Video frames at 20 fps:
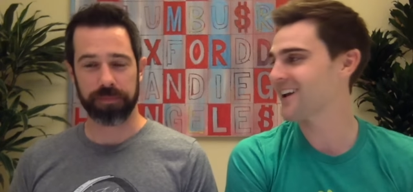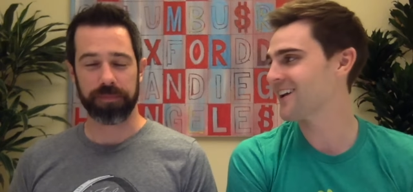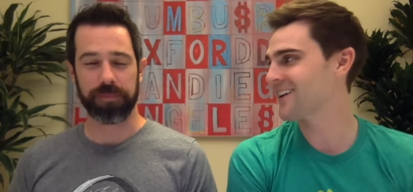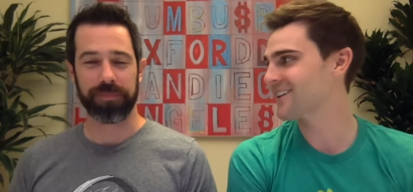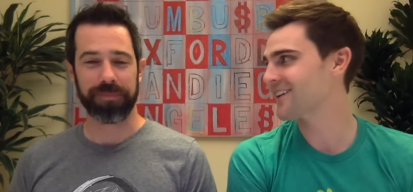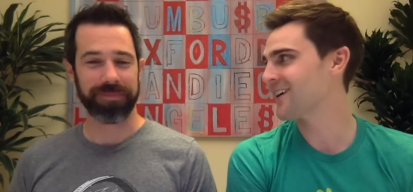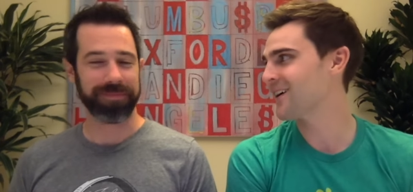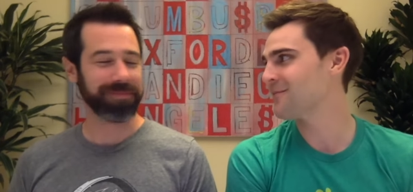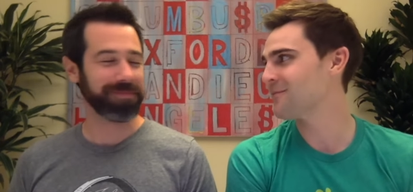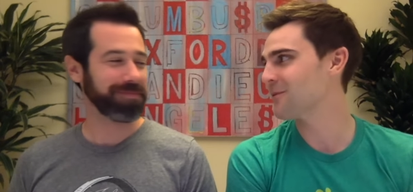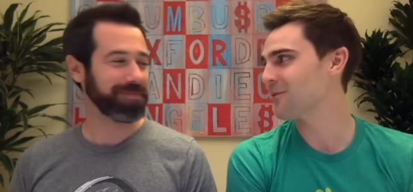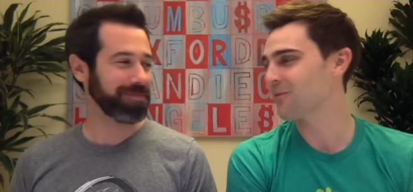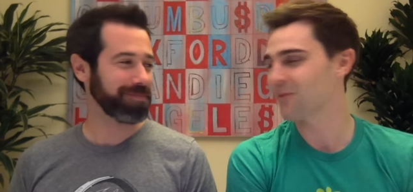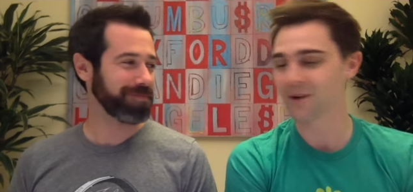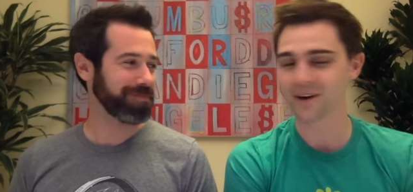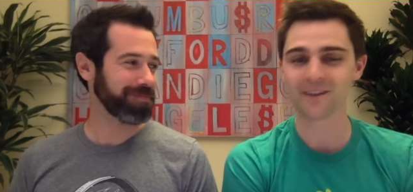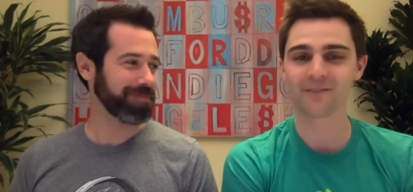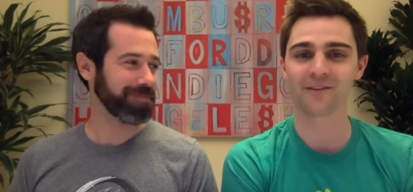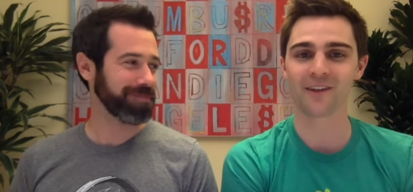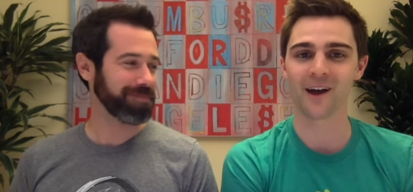Speaker 1: and um,
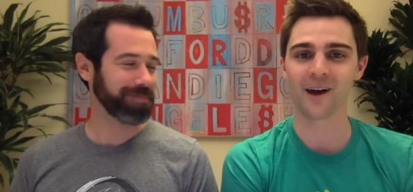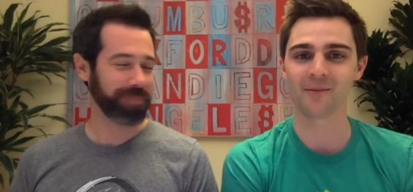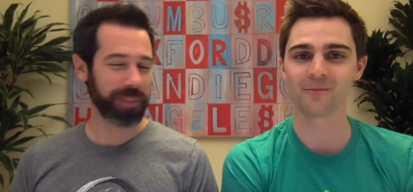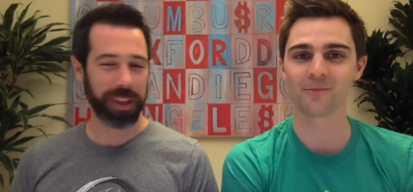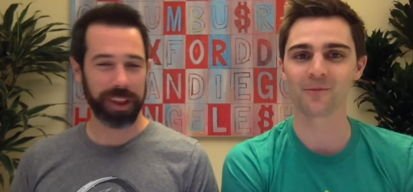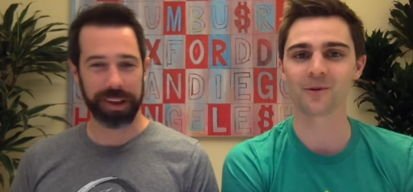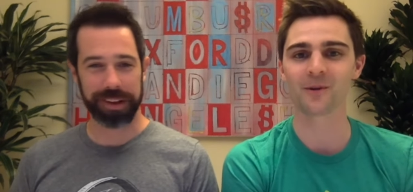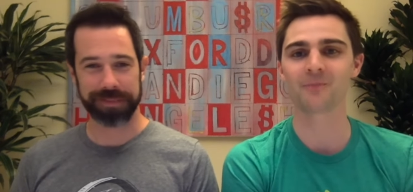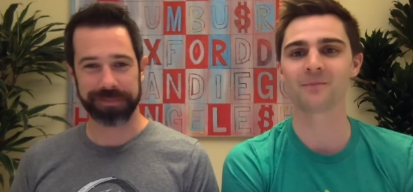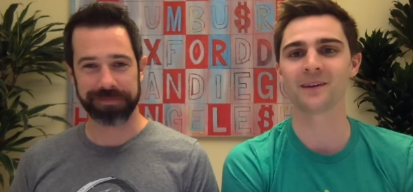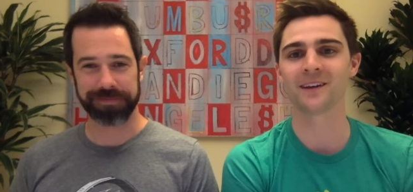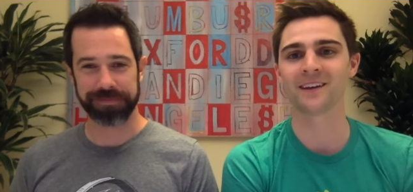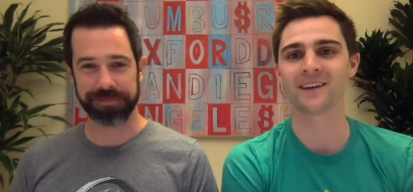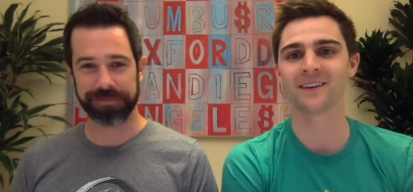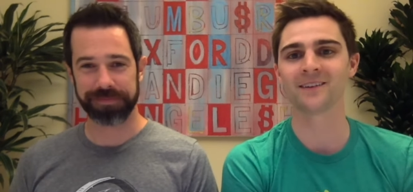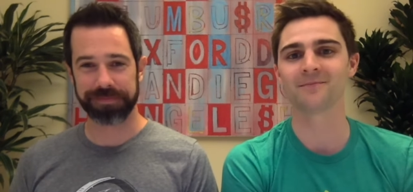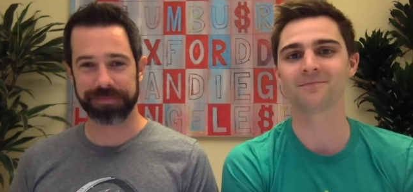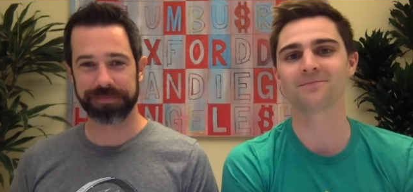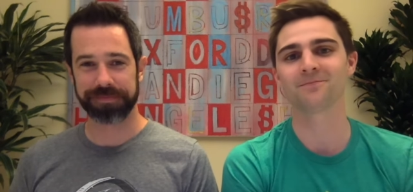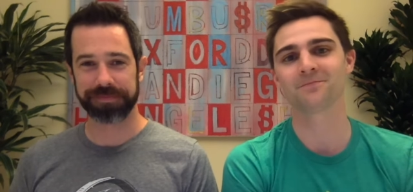one of them would
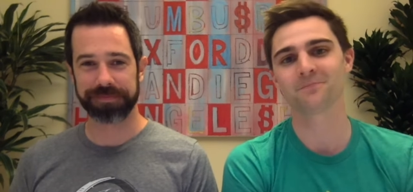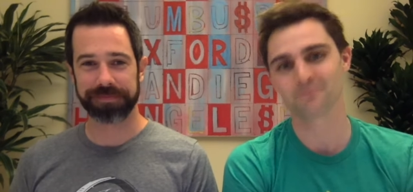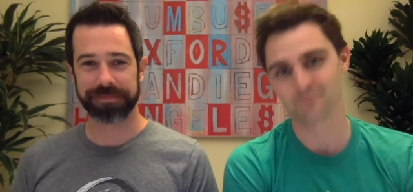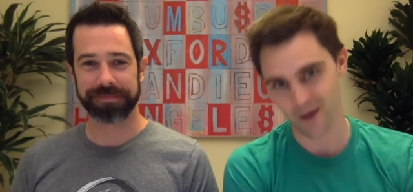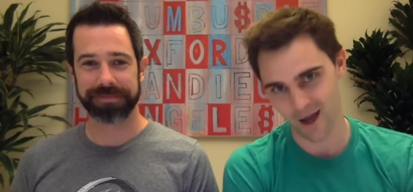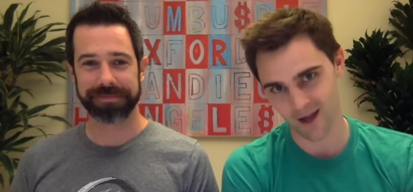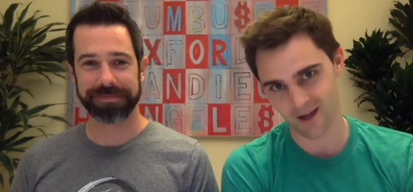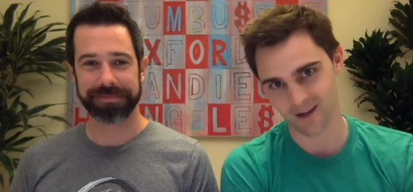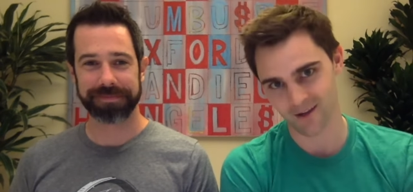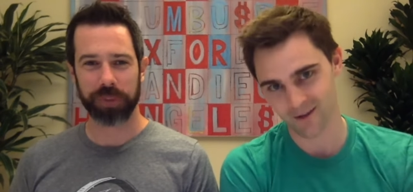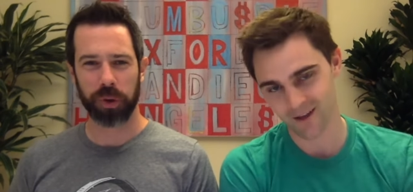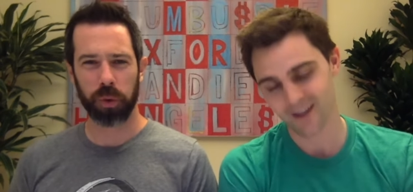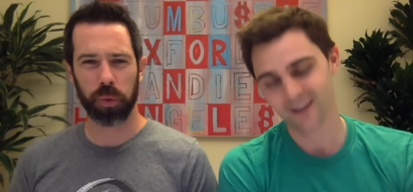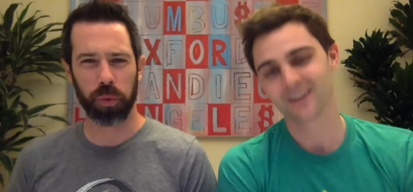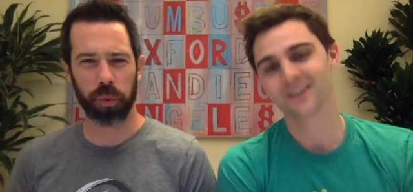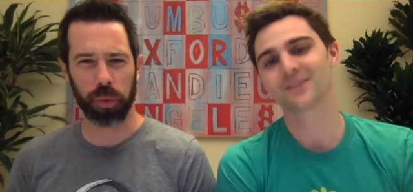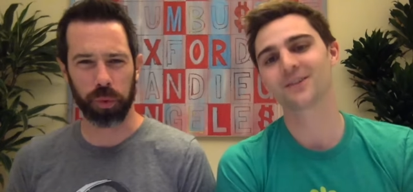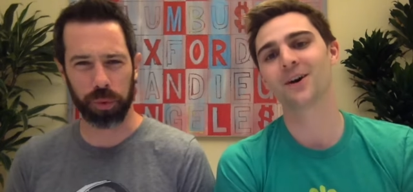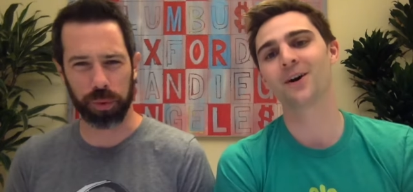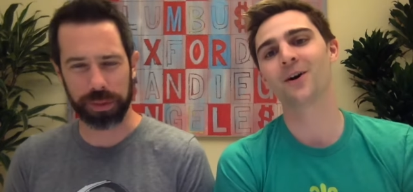be Meg.
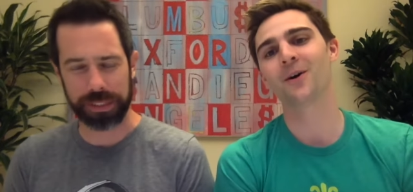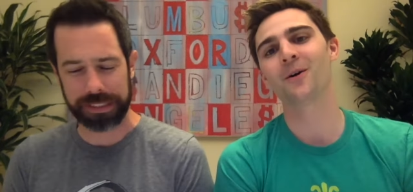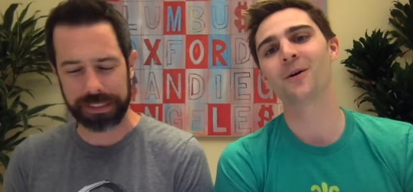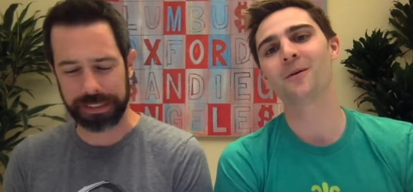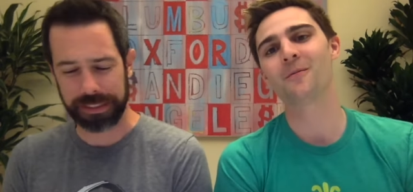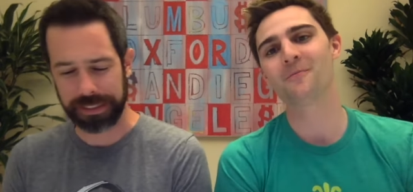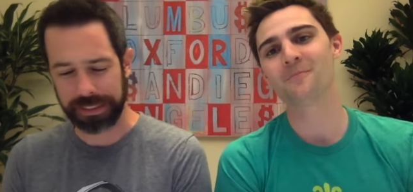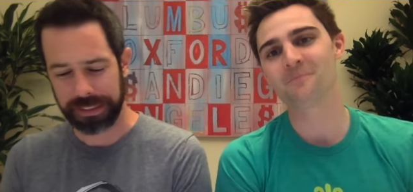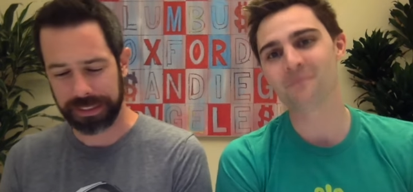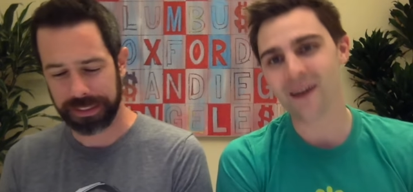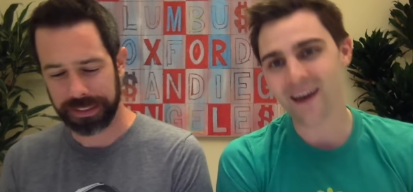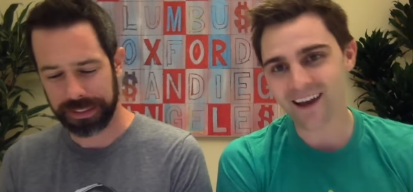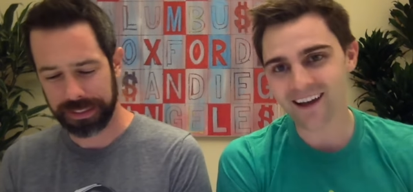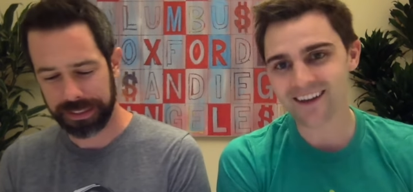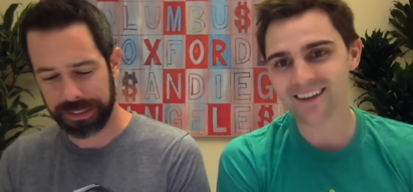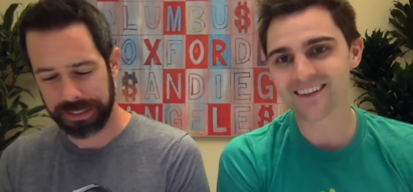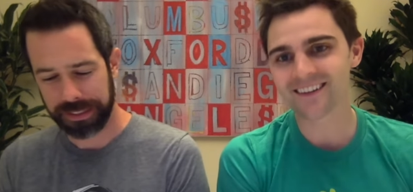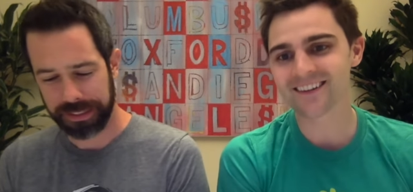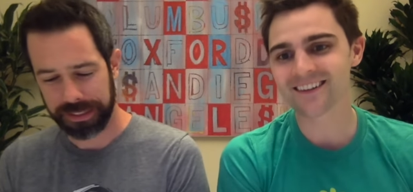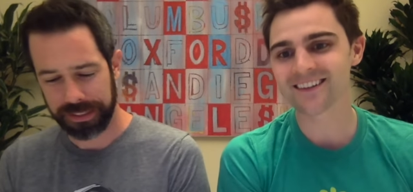Ooh. So
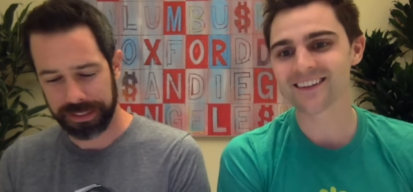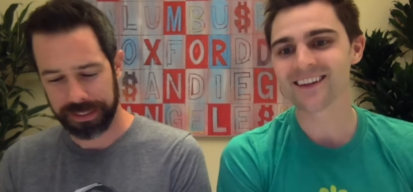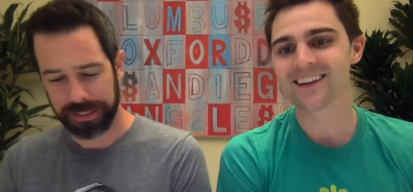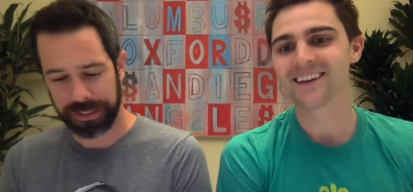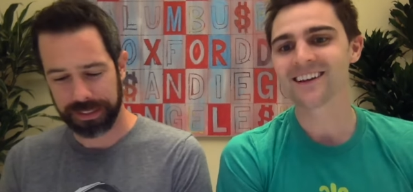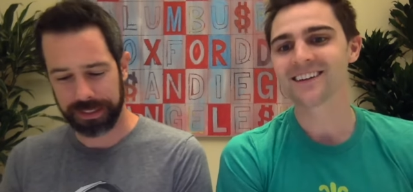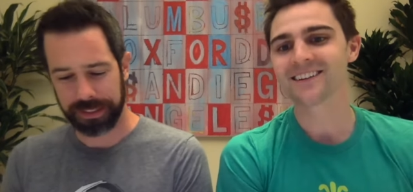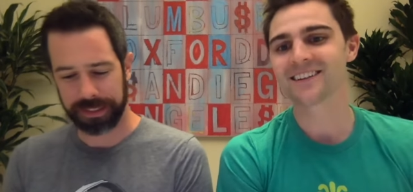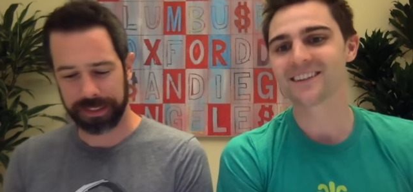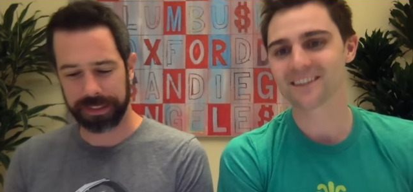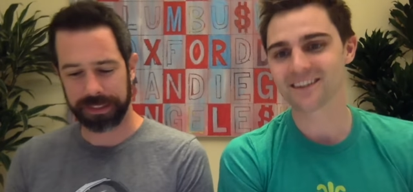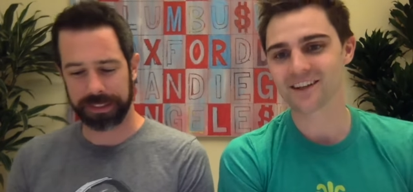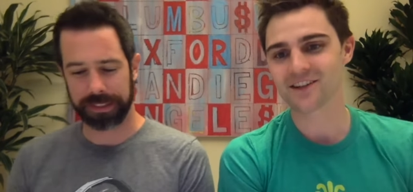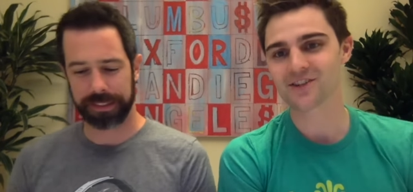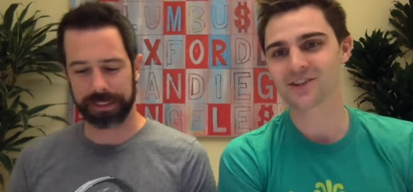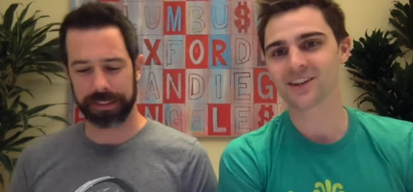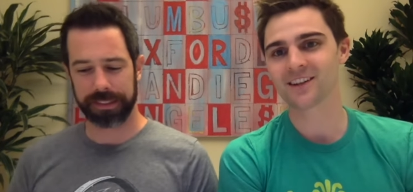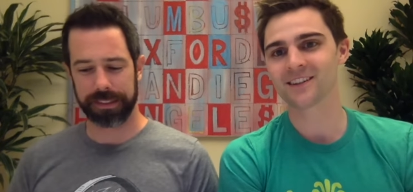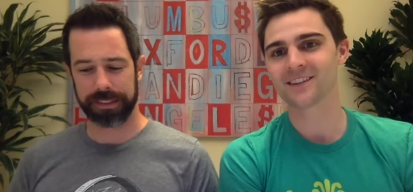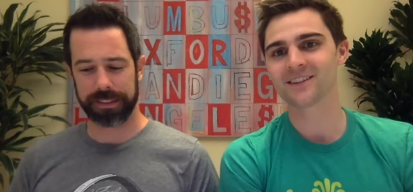Meg's
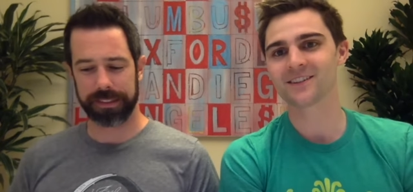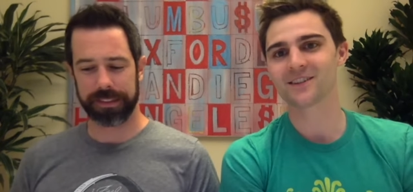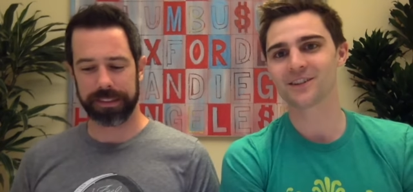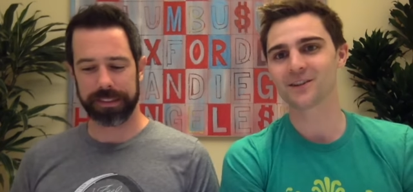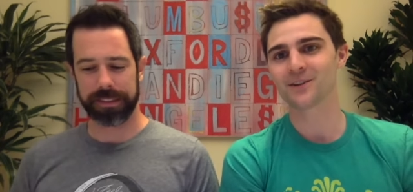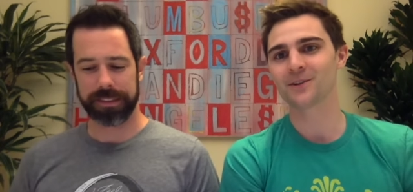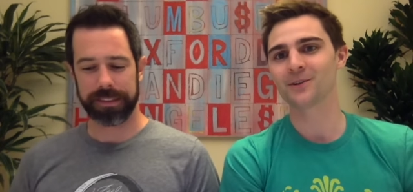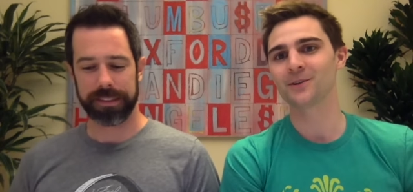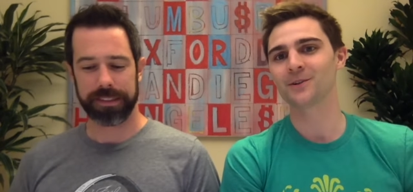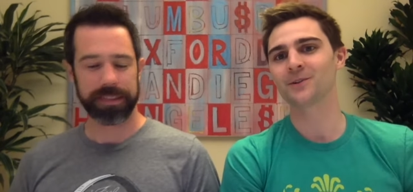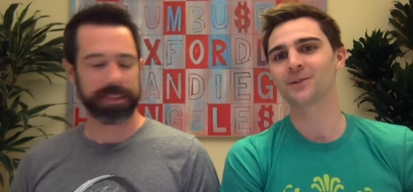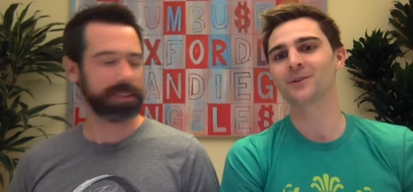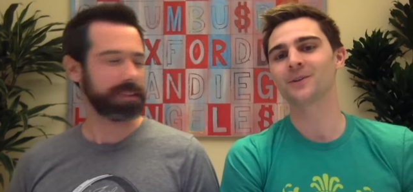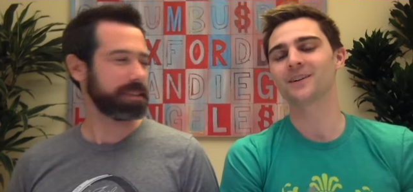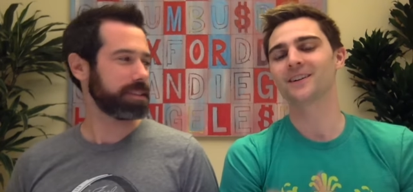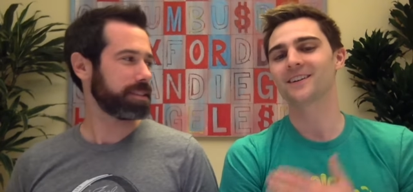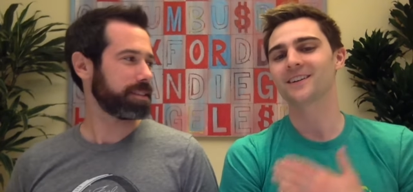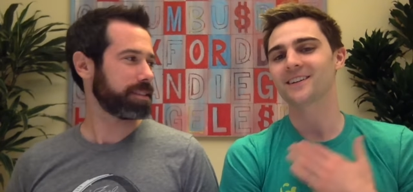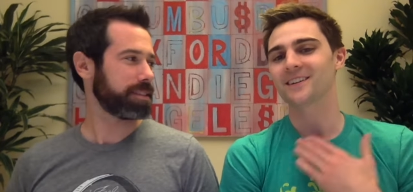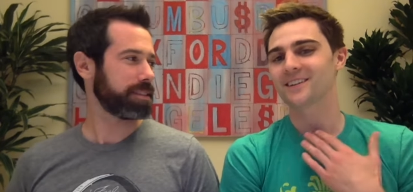decision
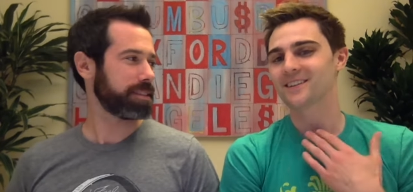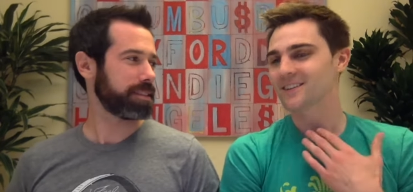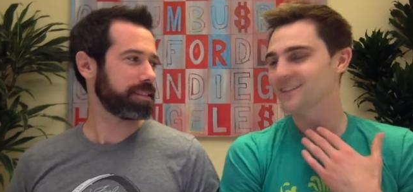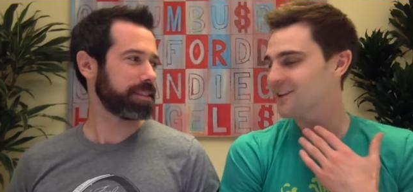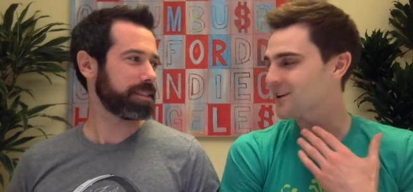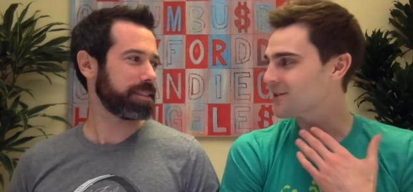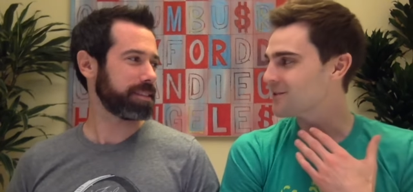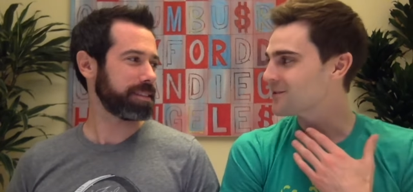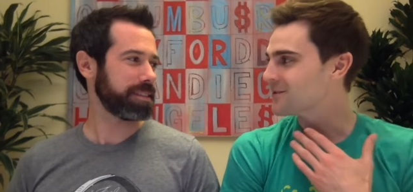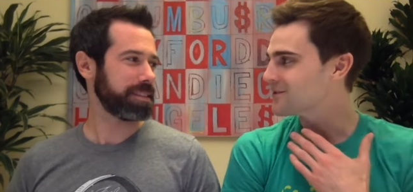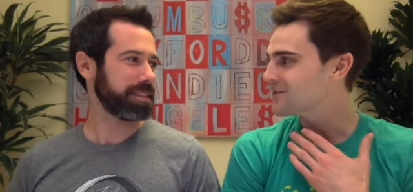to you know